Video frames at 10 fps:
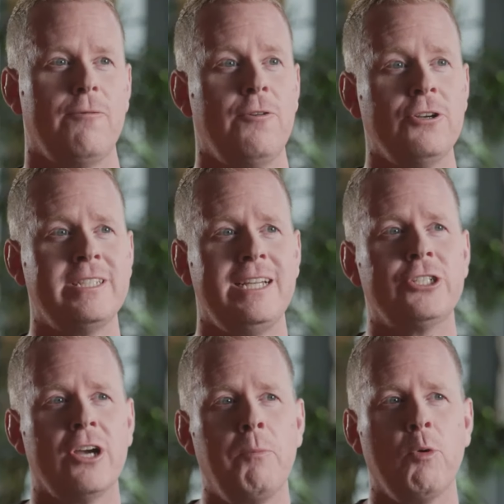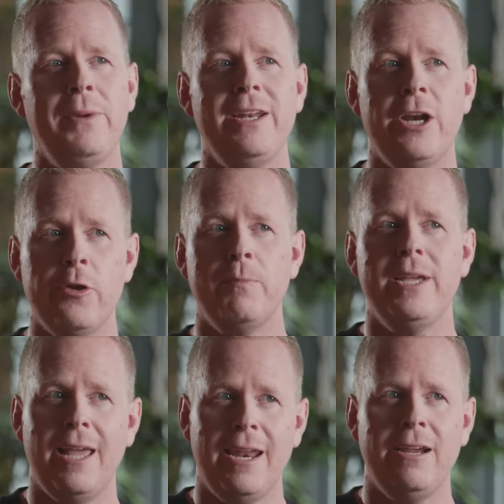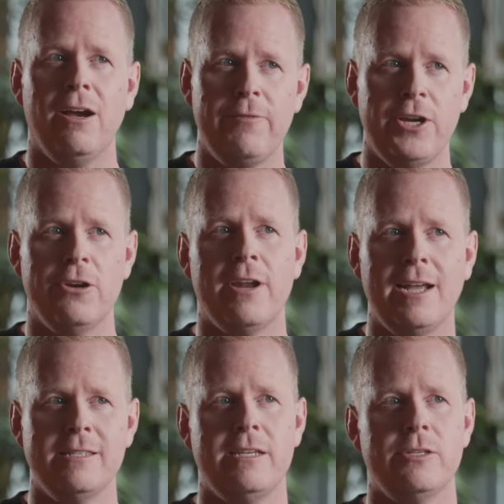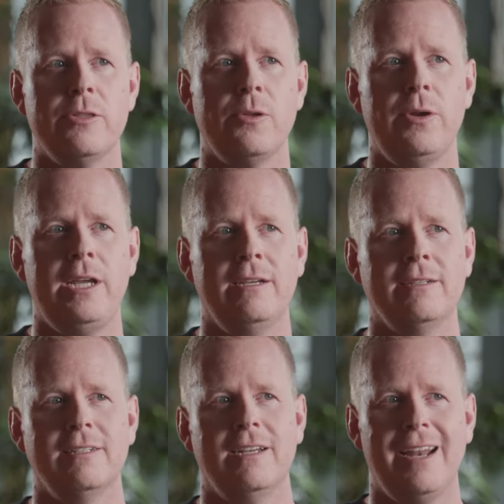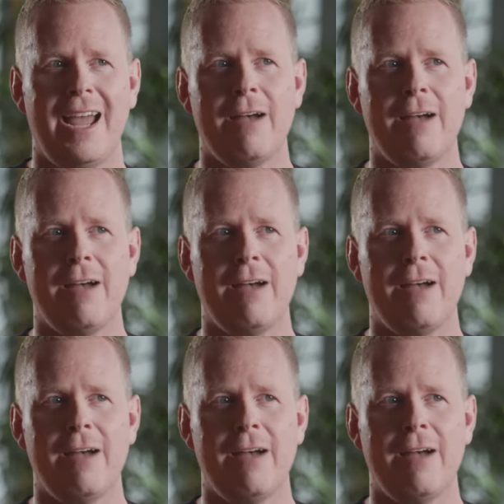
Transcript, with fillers: The first Siege Cup will be near the beginning of Year nine Season three, and